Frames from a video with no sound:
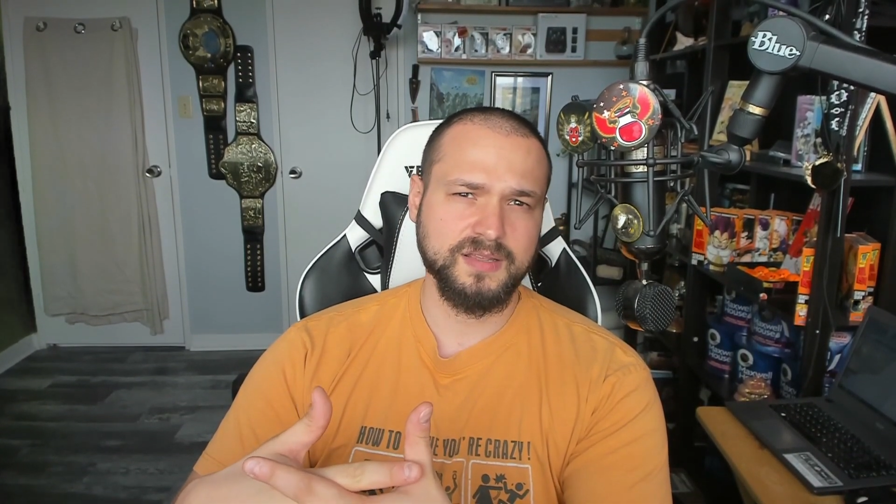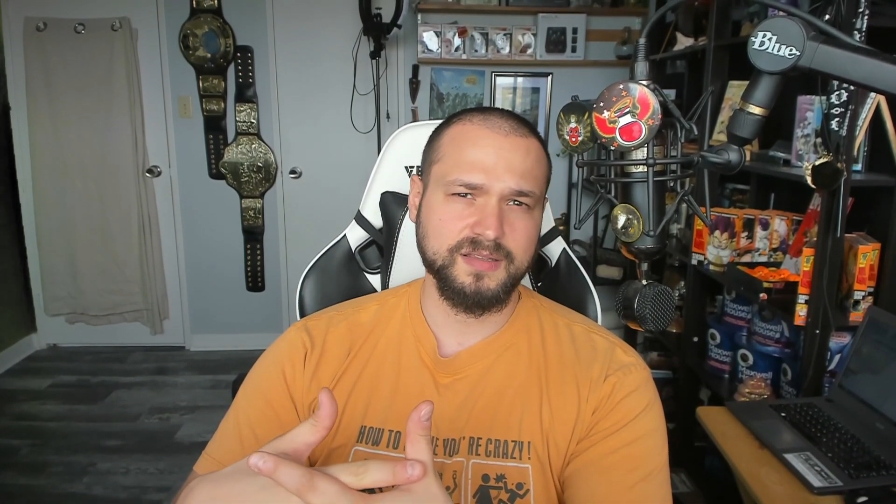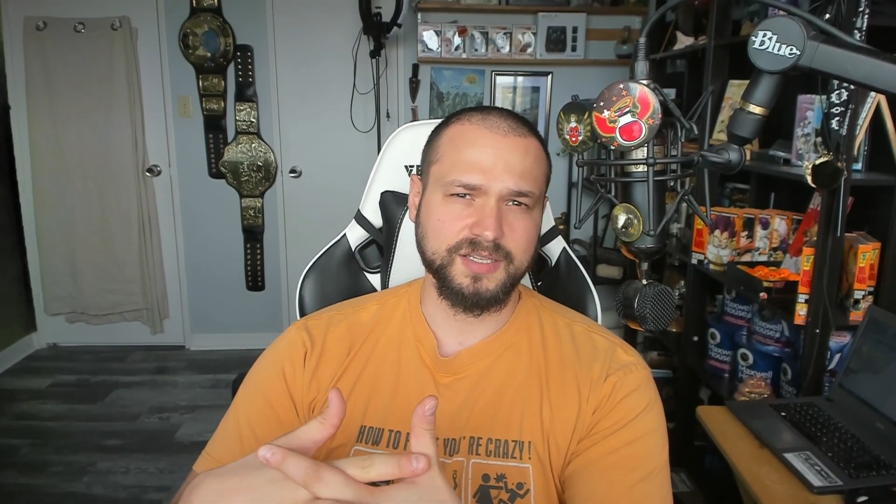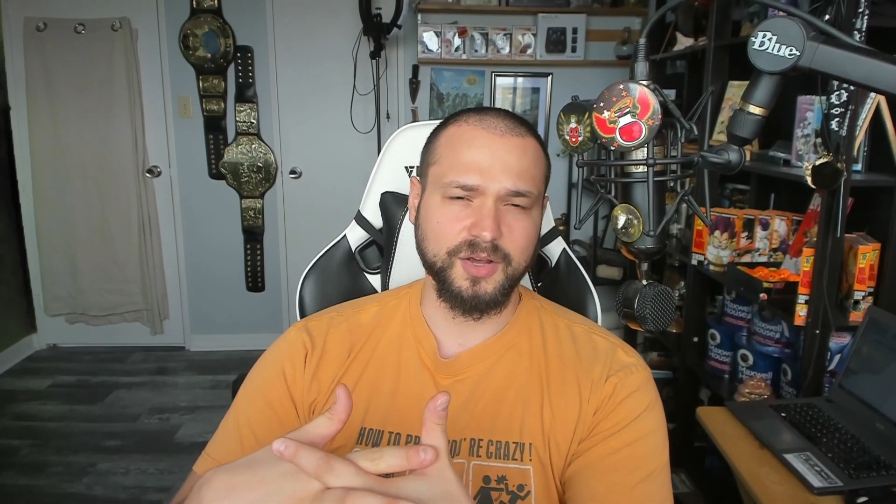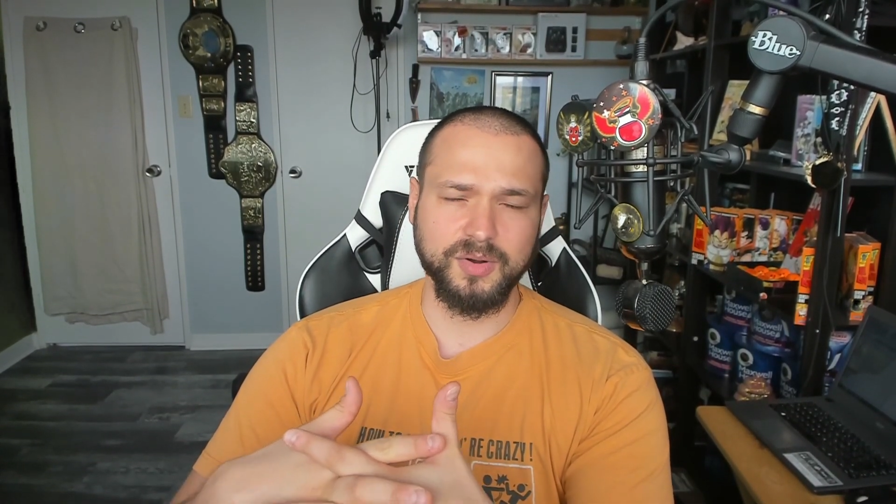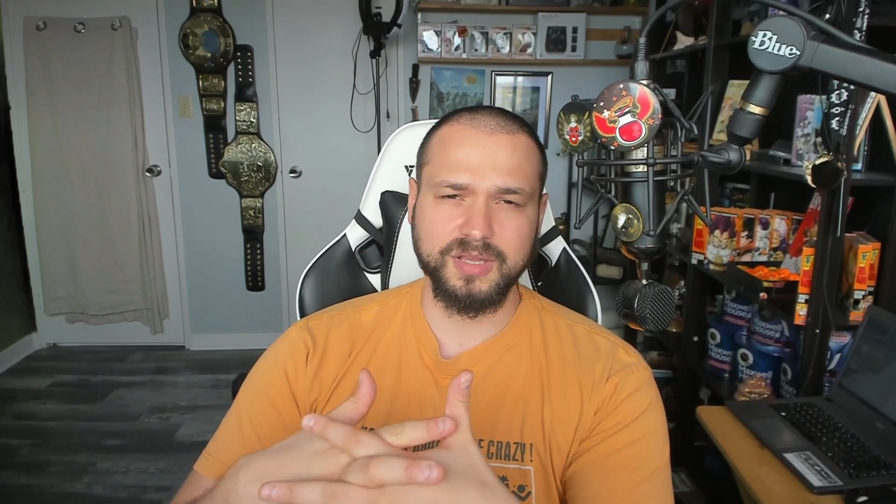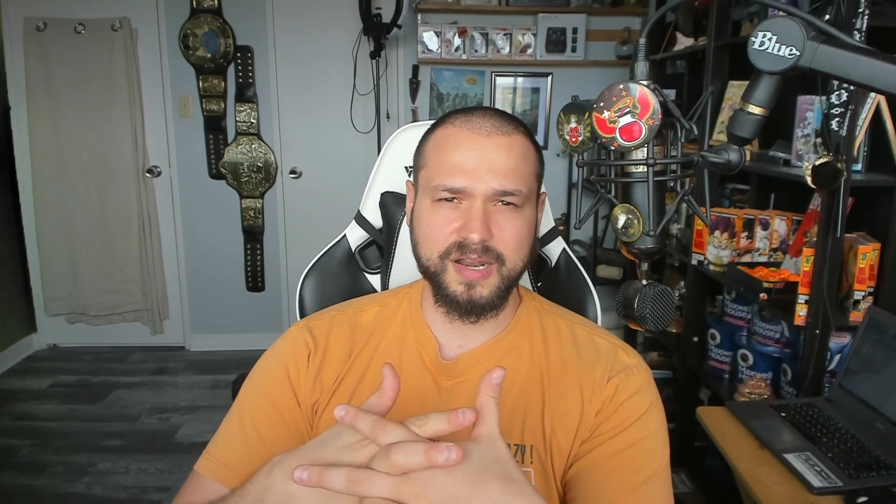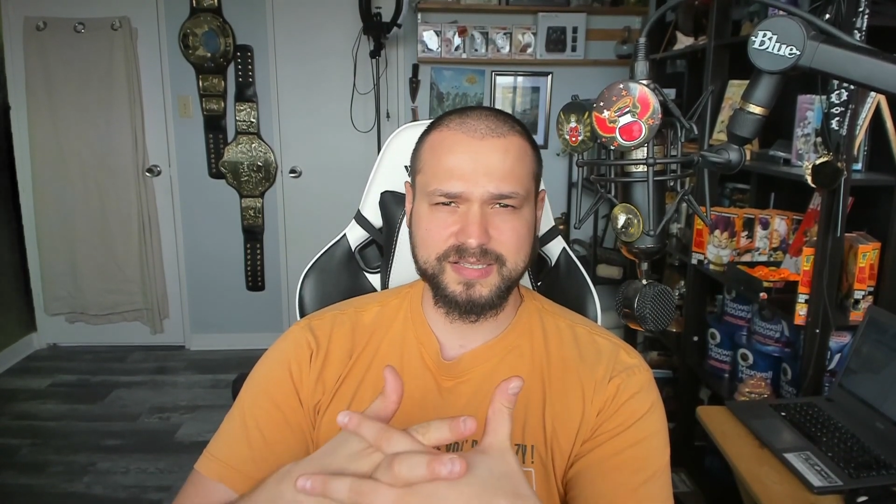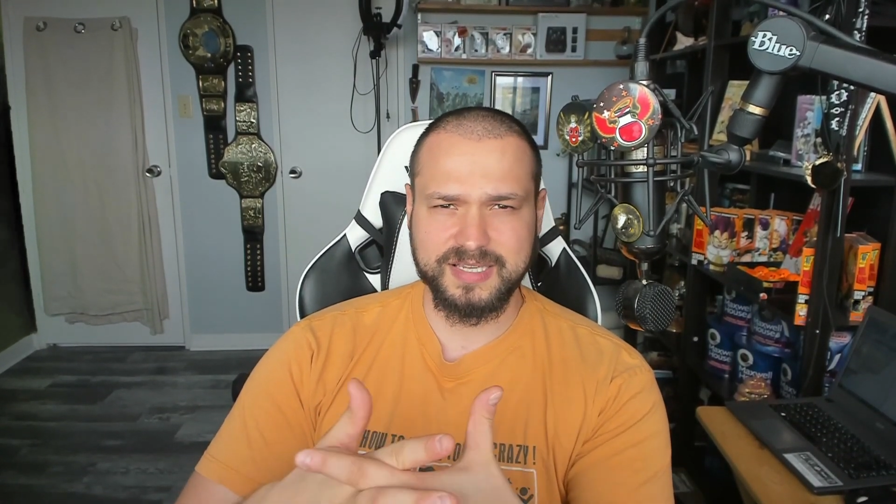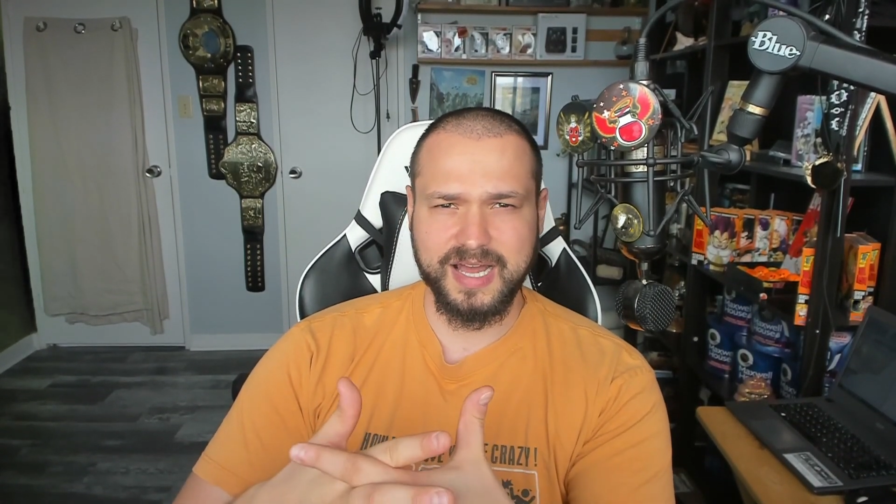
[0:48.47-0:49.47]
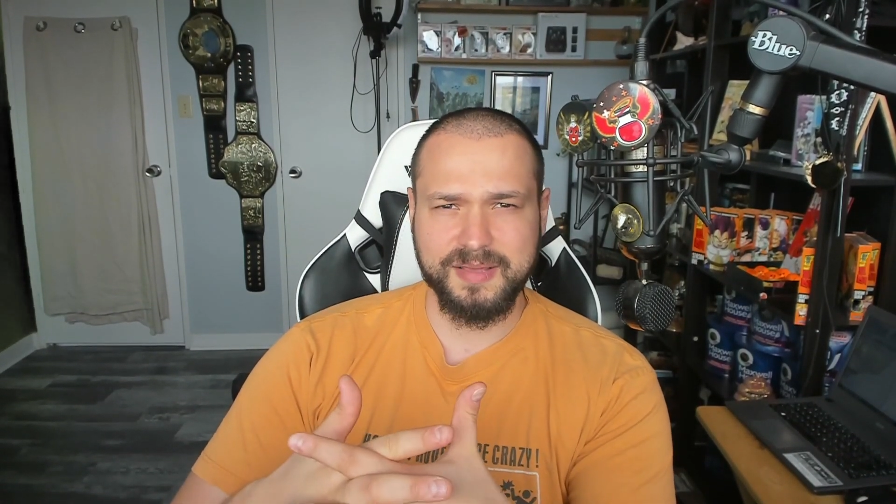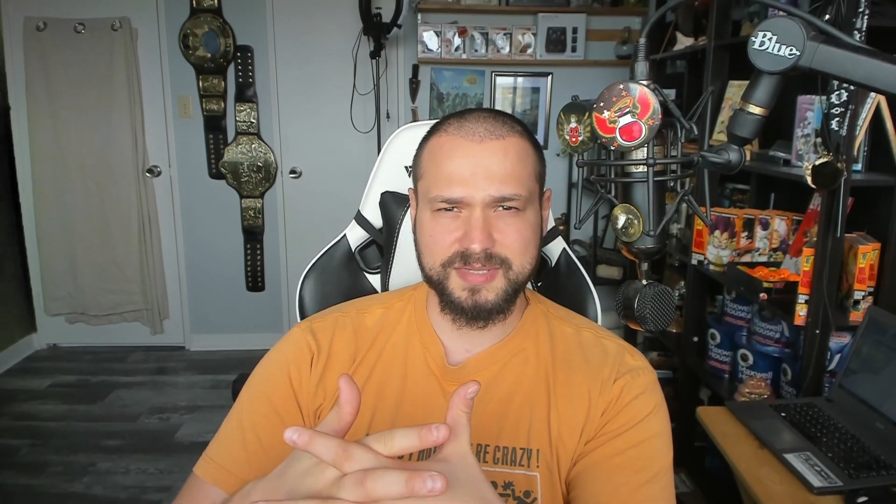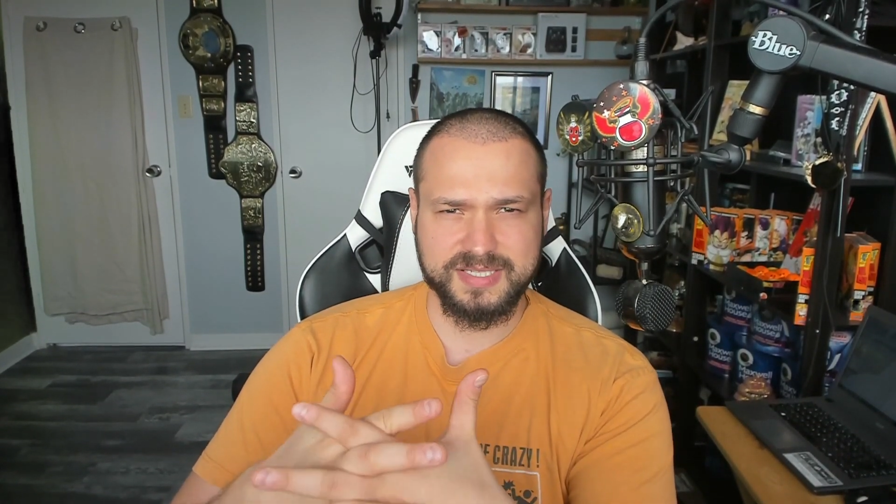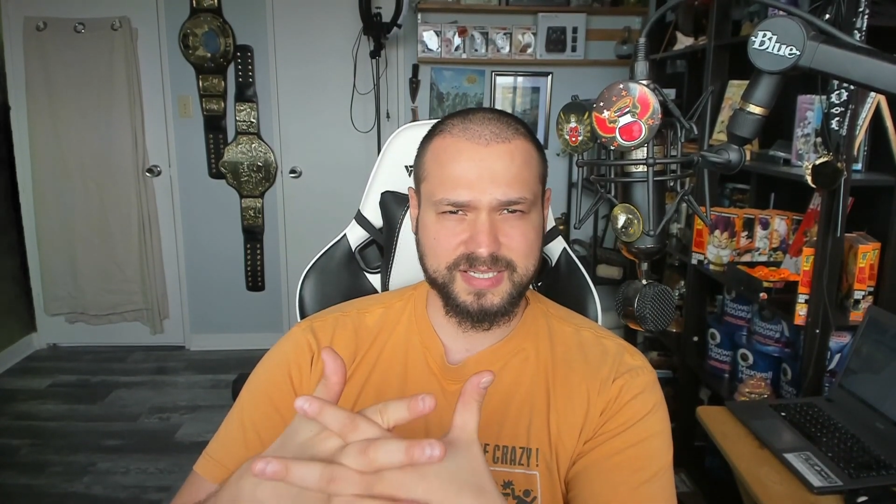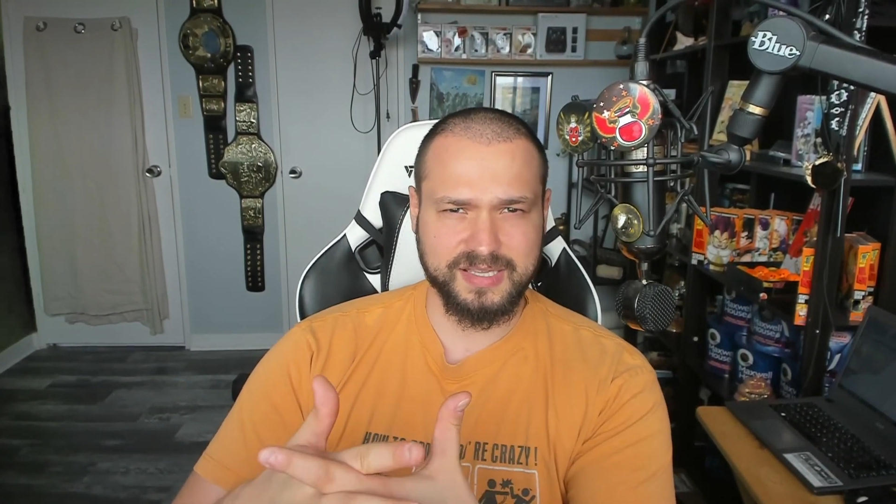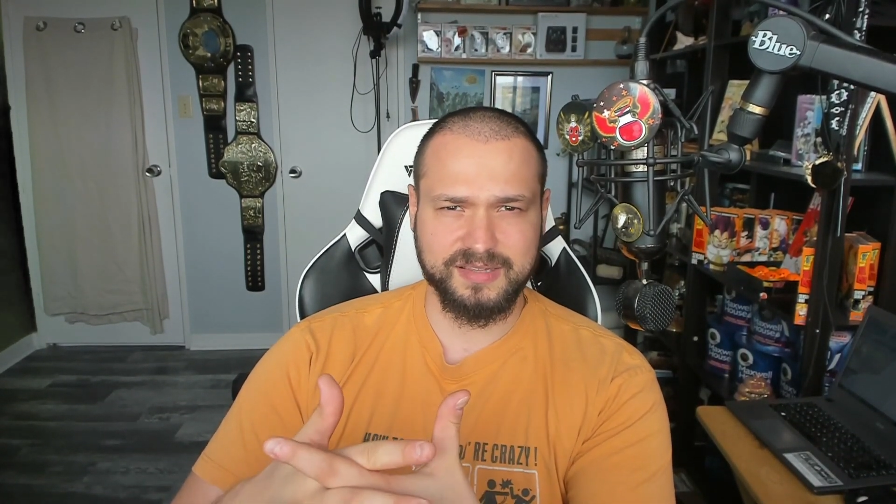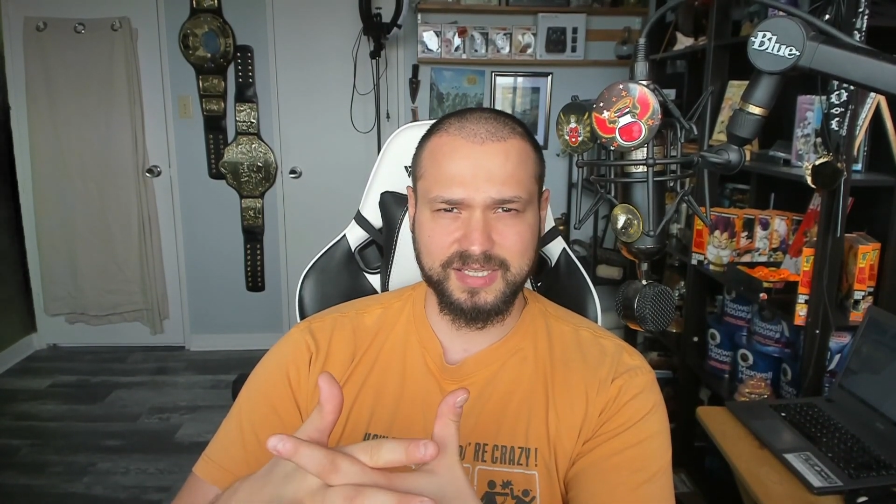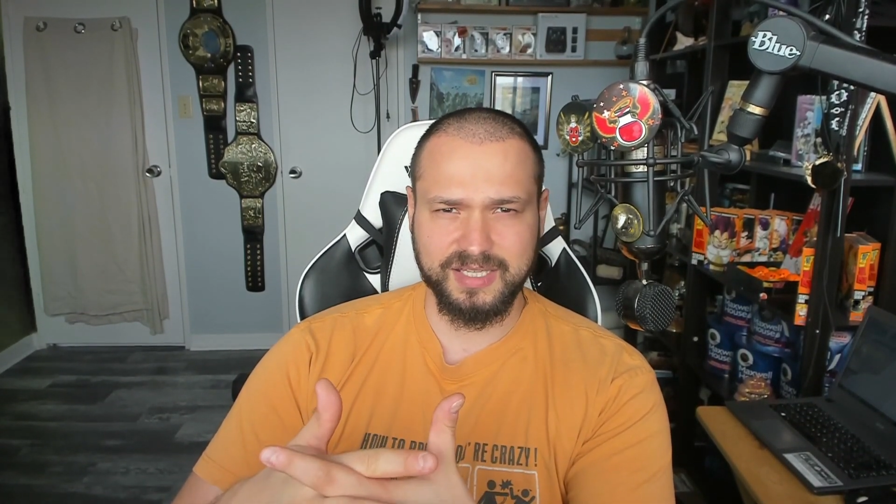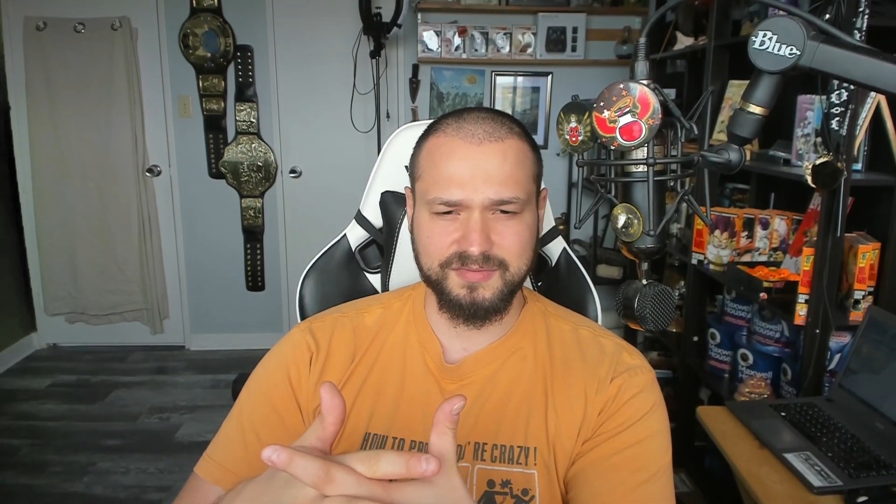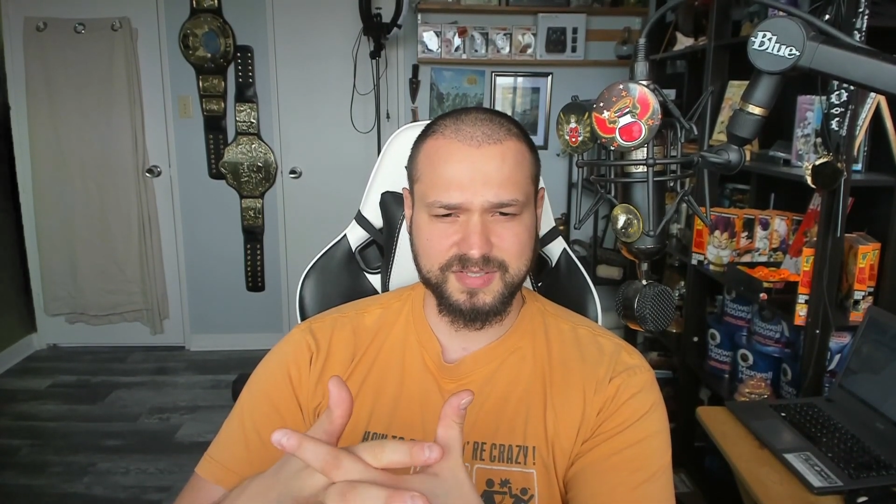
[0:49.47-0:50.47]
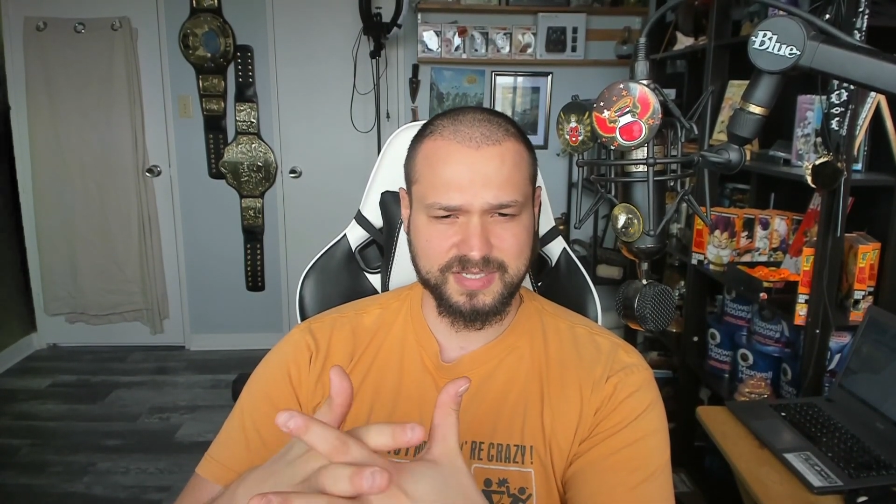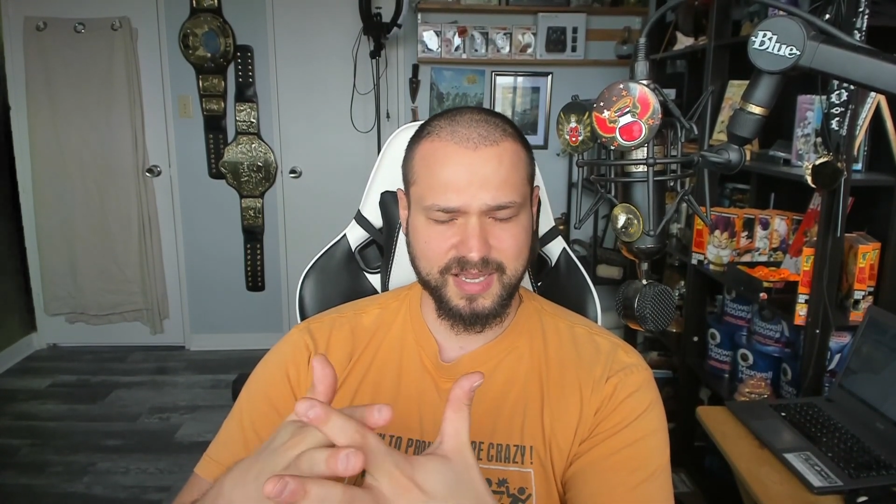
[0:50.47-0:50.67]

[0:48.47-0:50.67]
You know, a lot of times the Sea of Thieves